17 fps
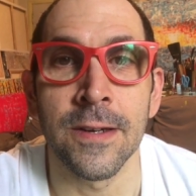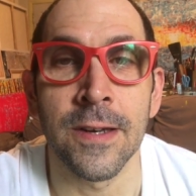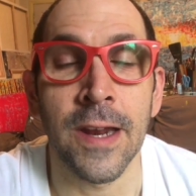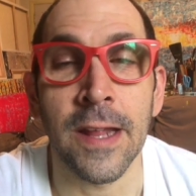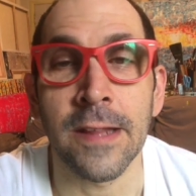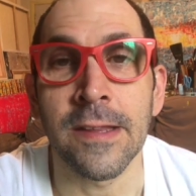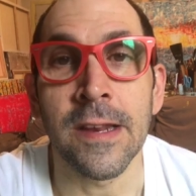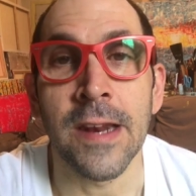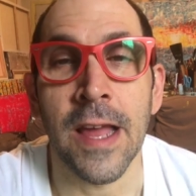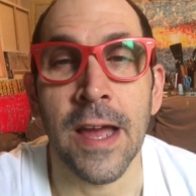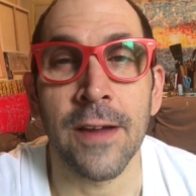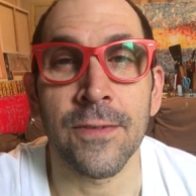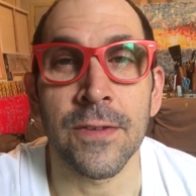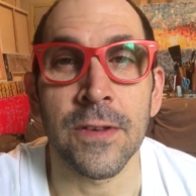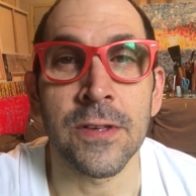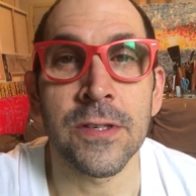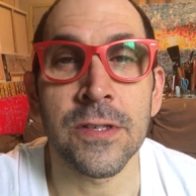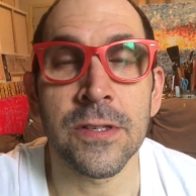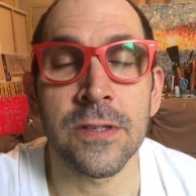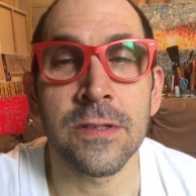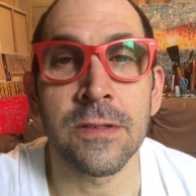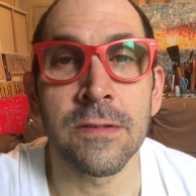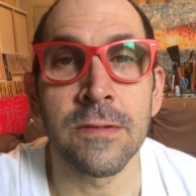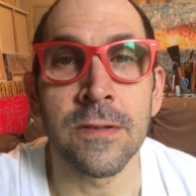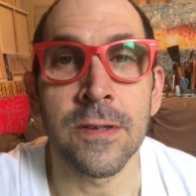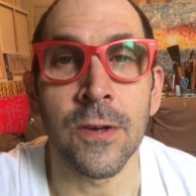and I didn't have to,
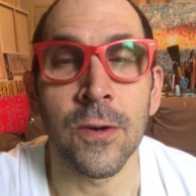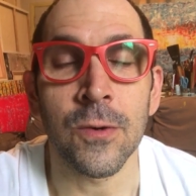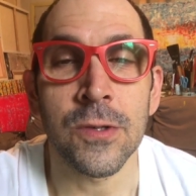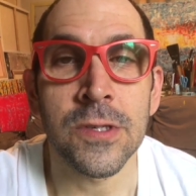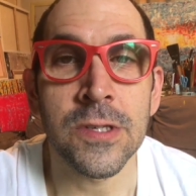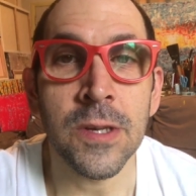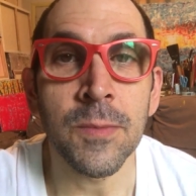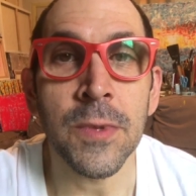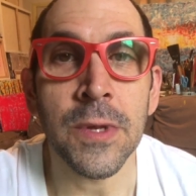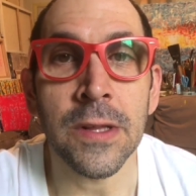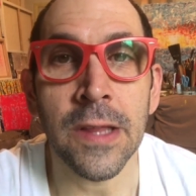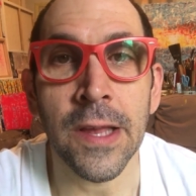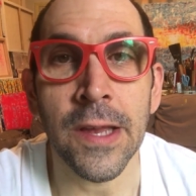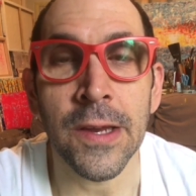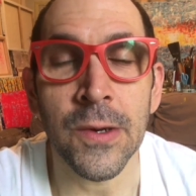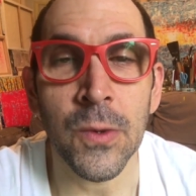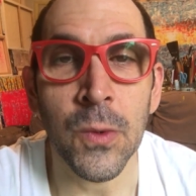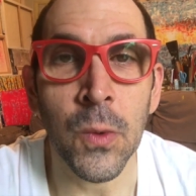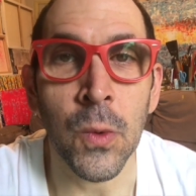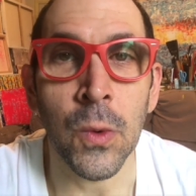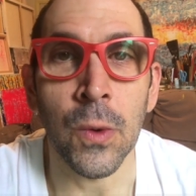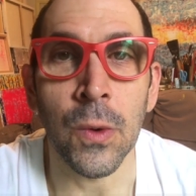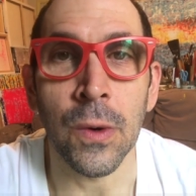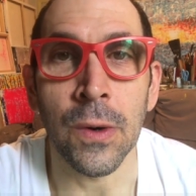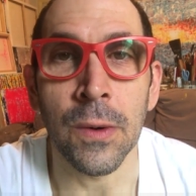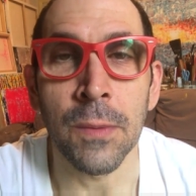you know, simulate
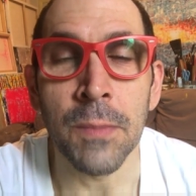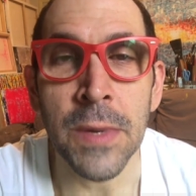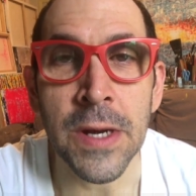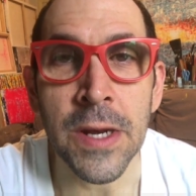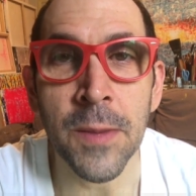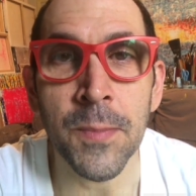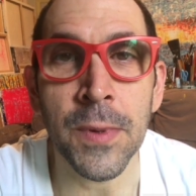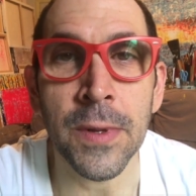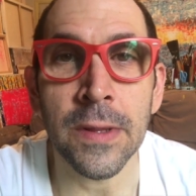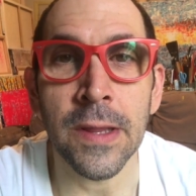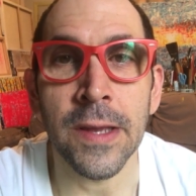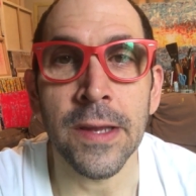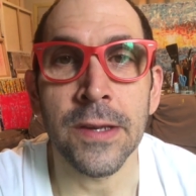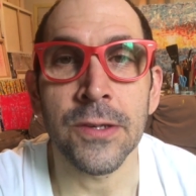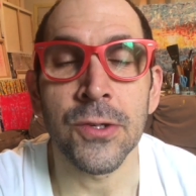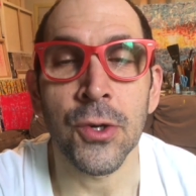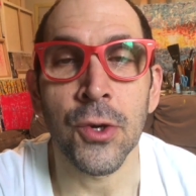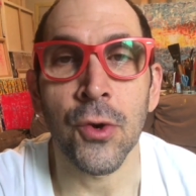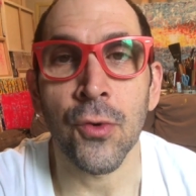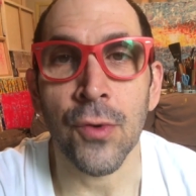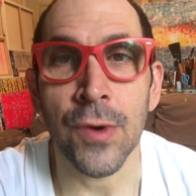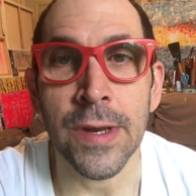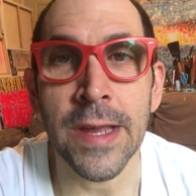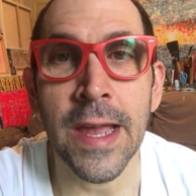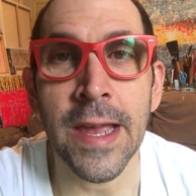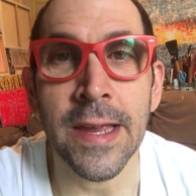or manipulate to
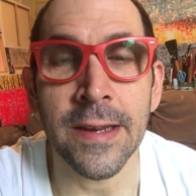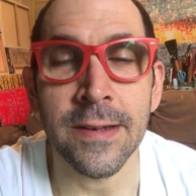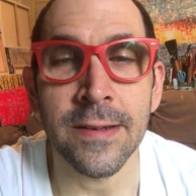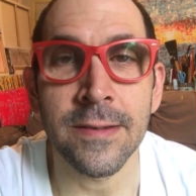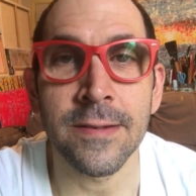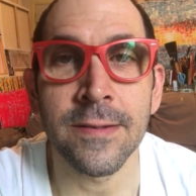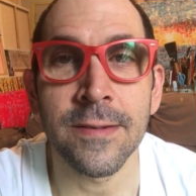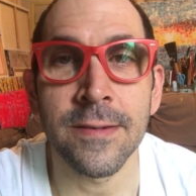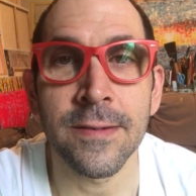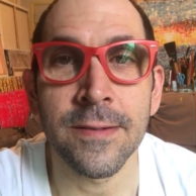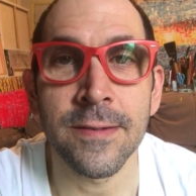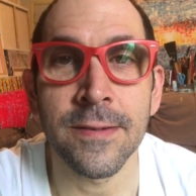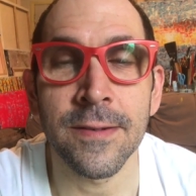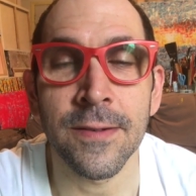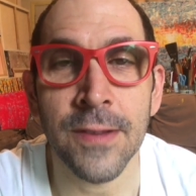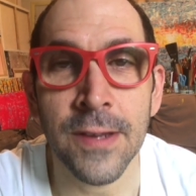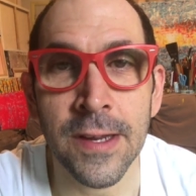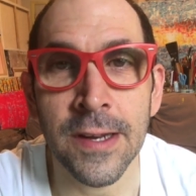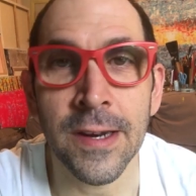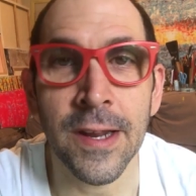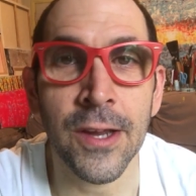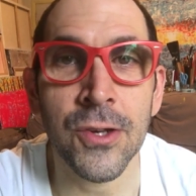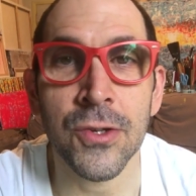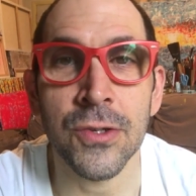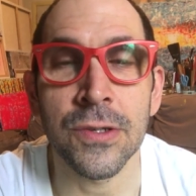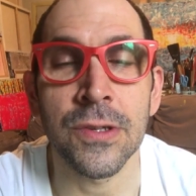create the
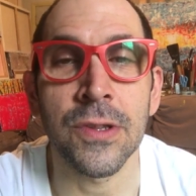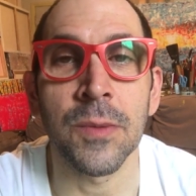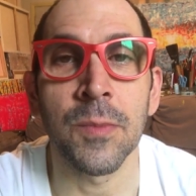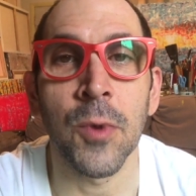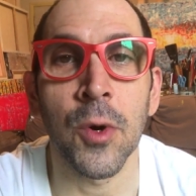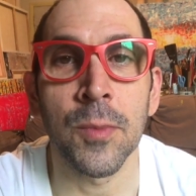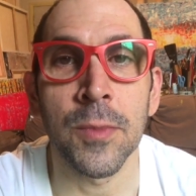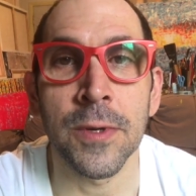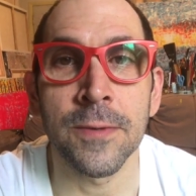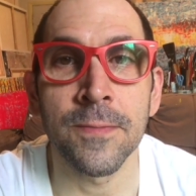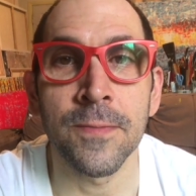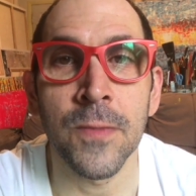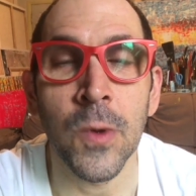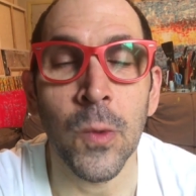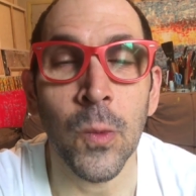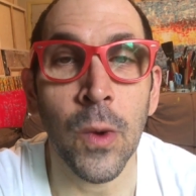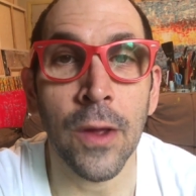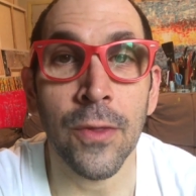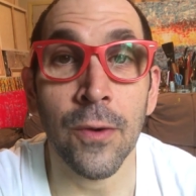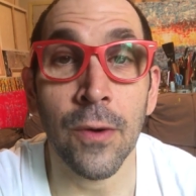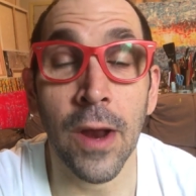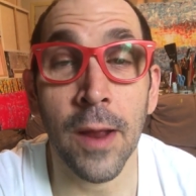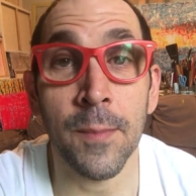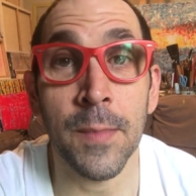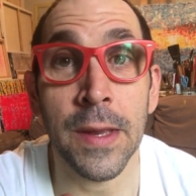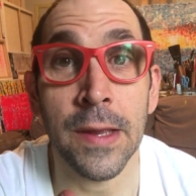connection to the moment. Whether
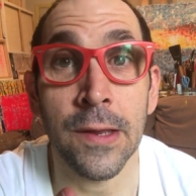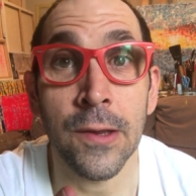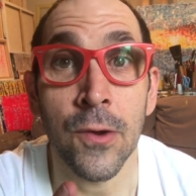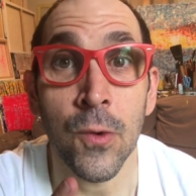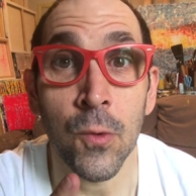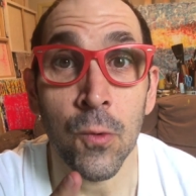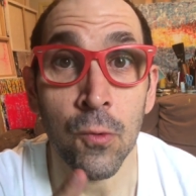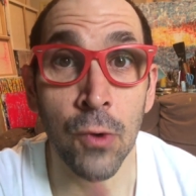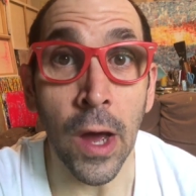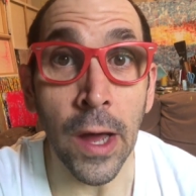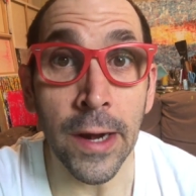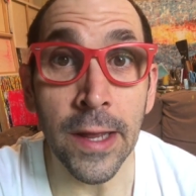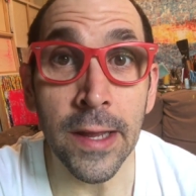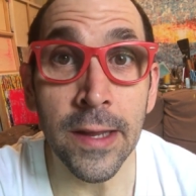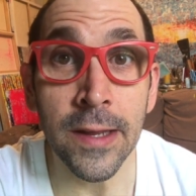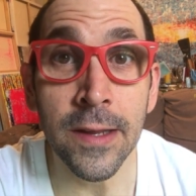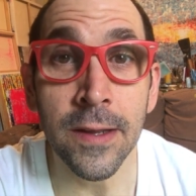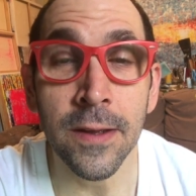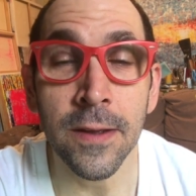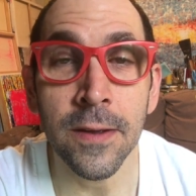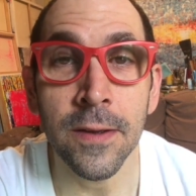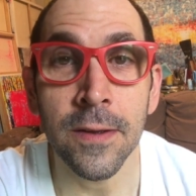I be running,